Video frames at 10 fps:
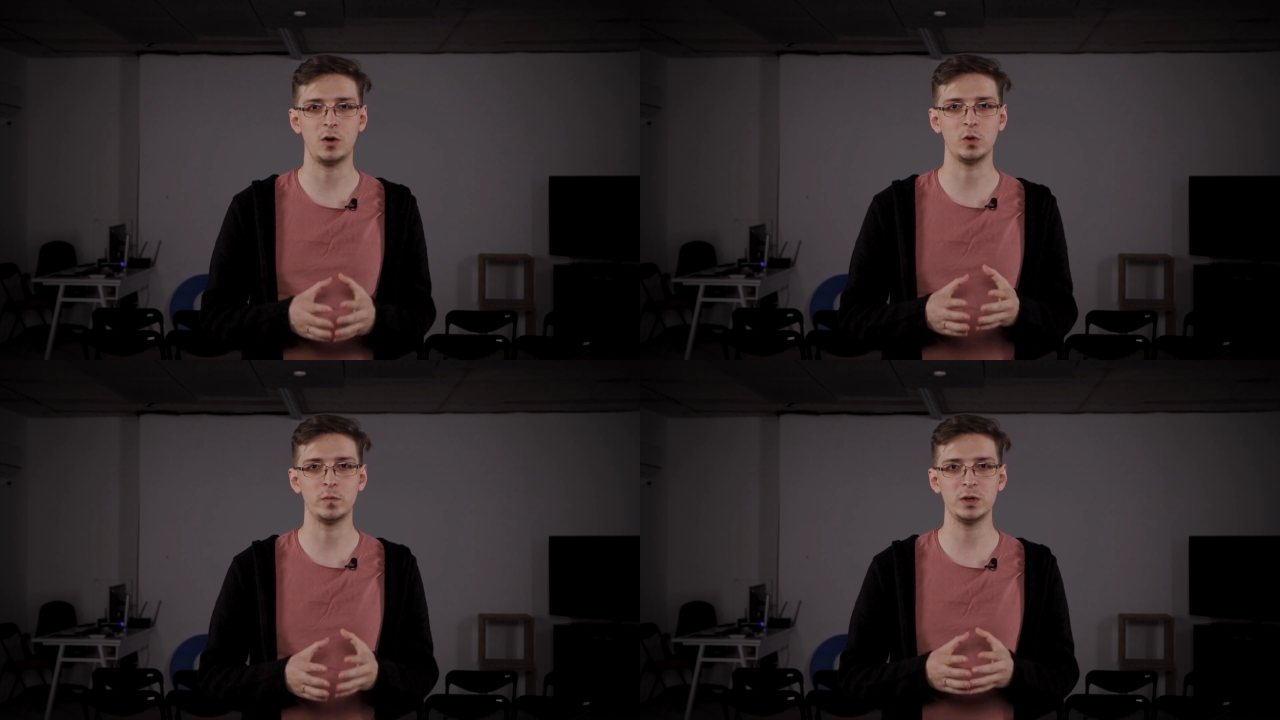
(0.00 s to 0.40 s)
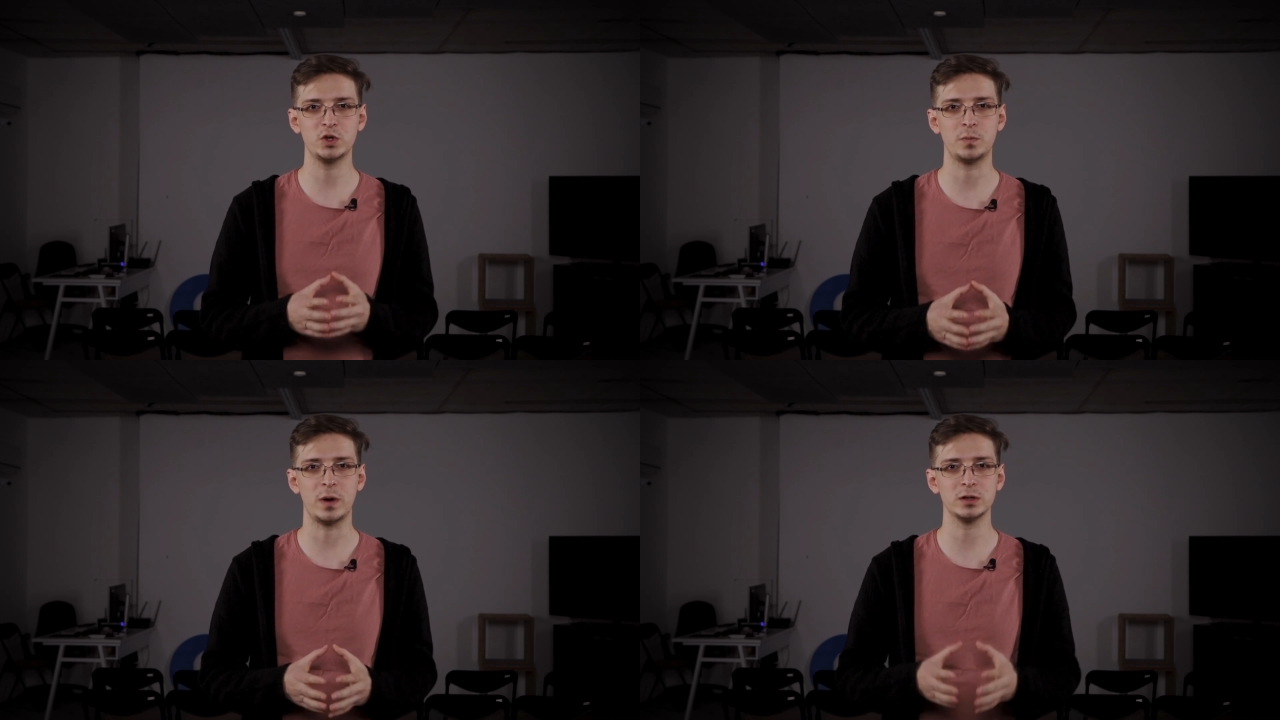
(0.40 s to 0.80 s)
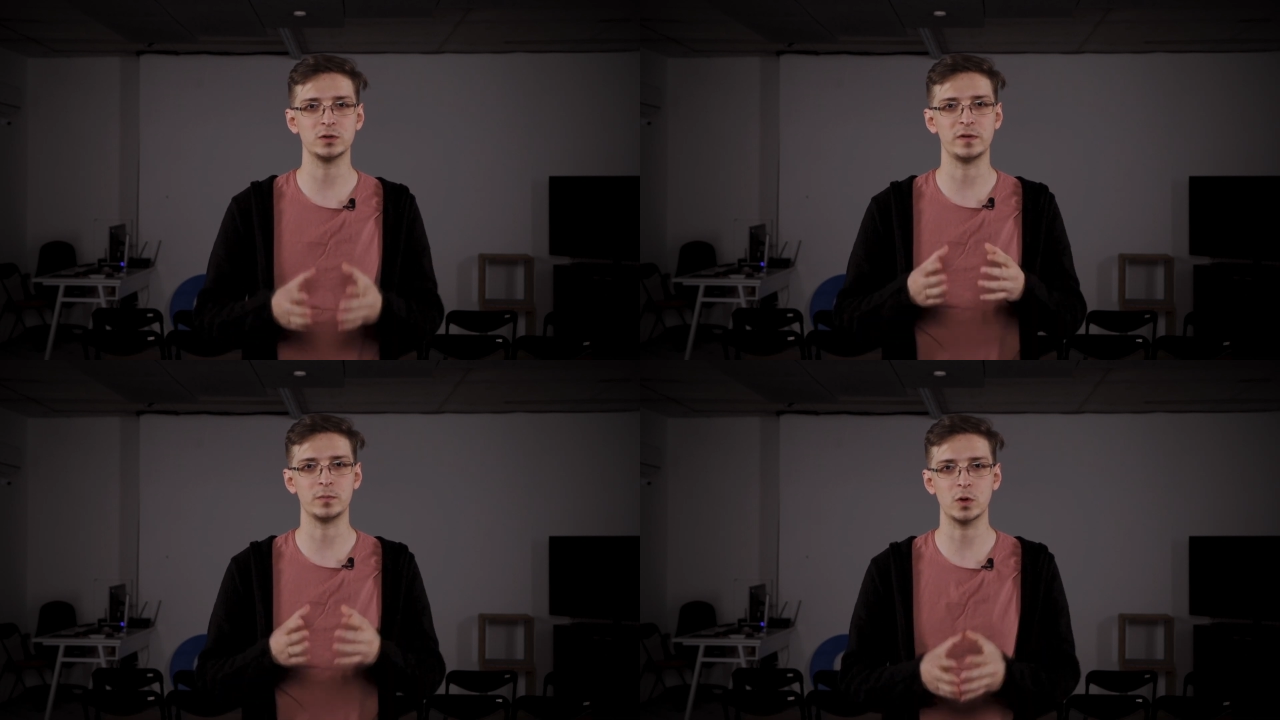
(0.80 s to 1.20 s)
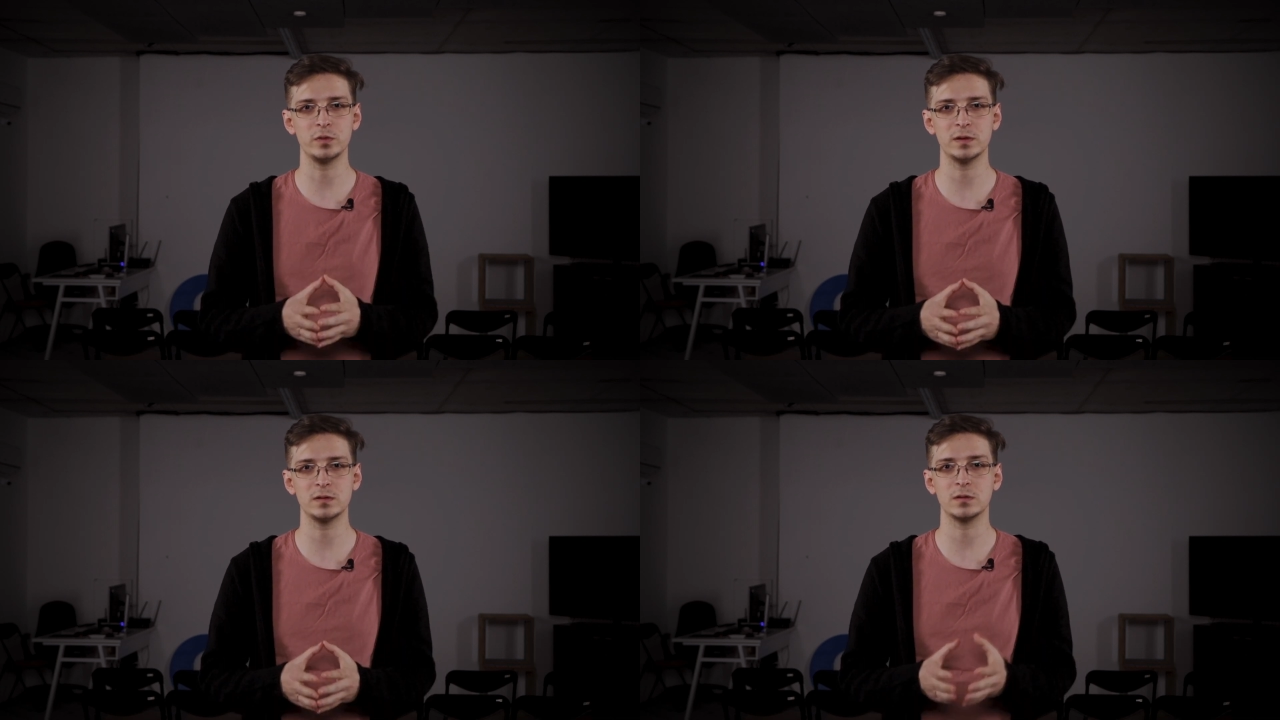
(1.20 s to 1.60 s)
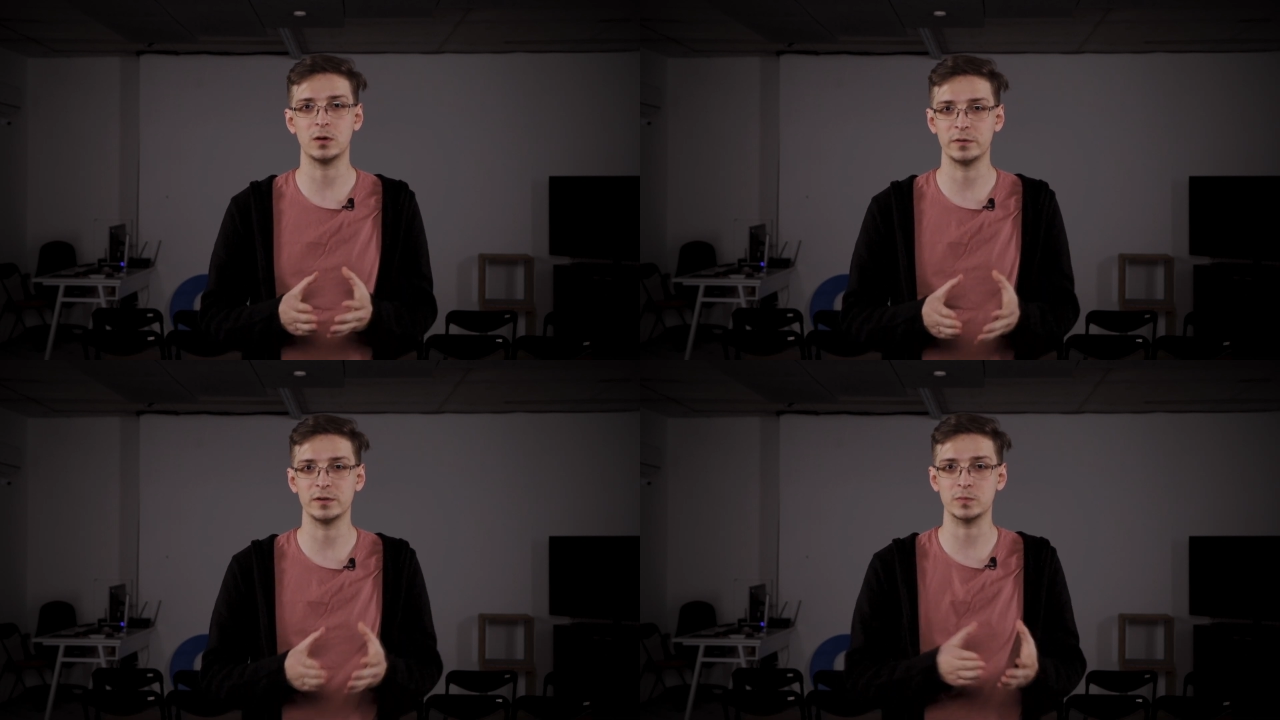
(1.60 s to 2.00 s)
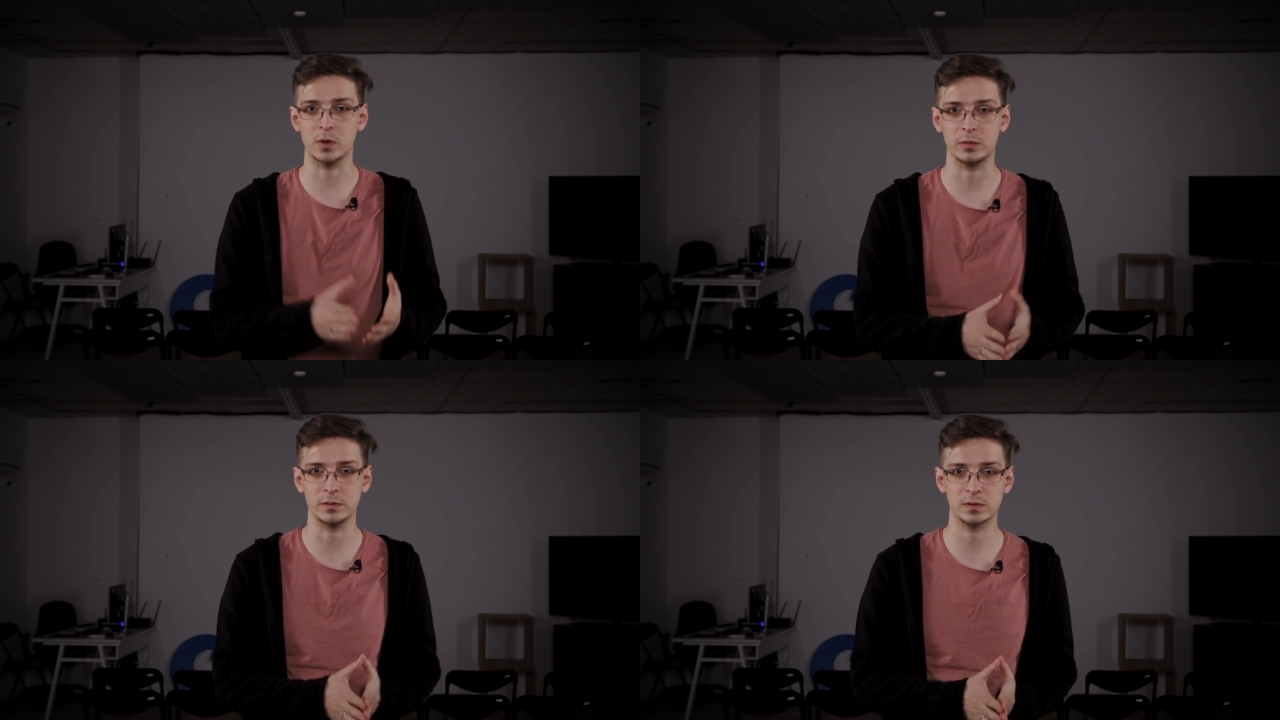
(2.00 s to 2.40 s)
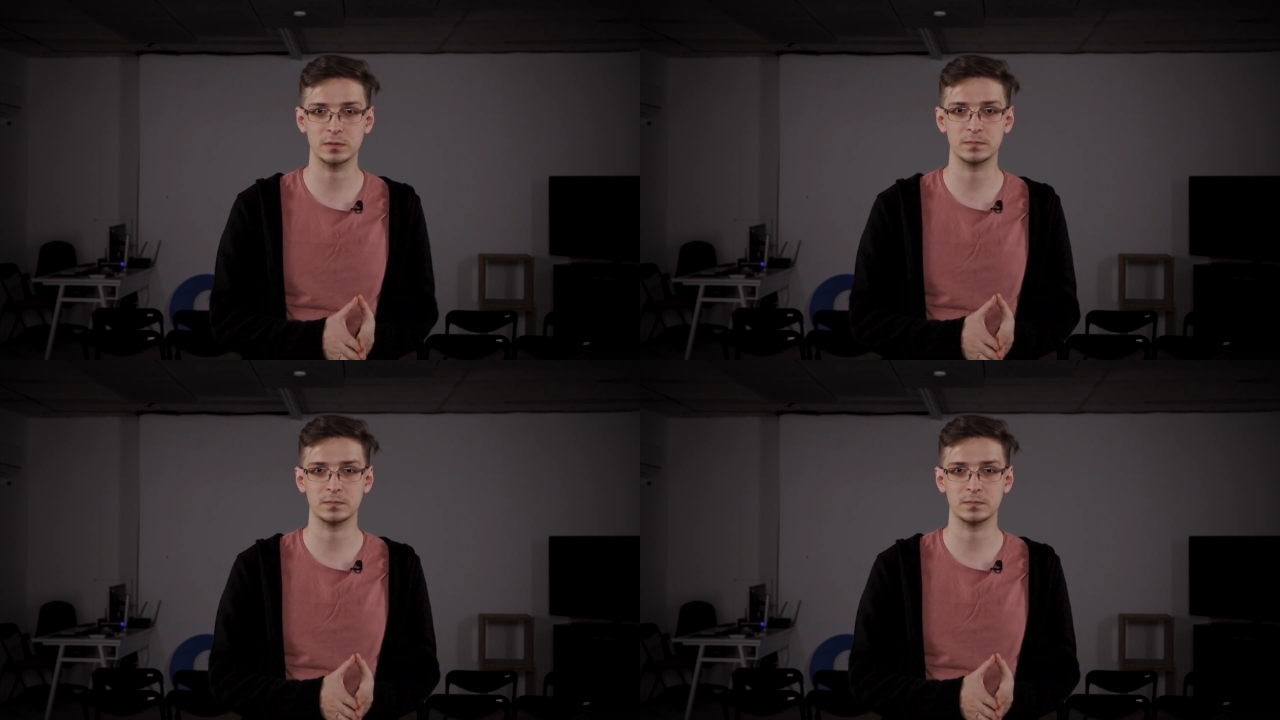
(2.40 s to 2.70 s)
on which part of a process causes problems.